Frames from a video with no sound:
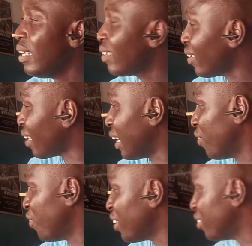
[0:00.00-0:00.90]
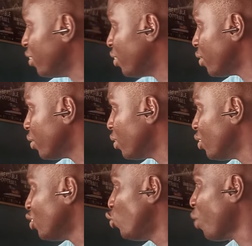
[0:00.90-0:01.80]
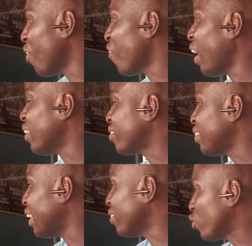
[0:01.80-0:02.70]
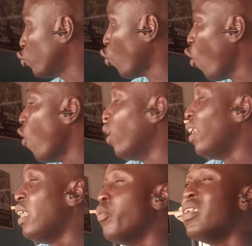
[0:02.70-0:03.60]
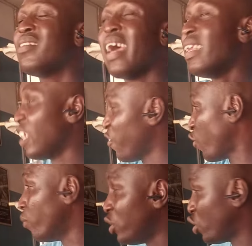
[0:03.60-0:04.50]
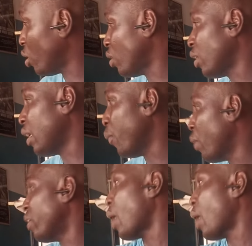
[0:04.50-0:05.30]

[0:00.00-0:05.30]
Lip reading: It has an advantage. You have access to unlimited information about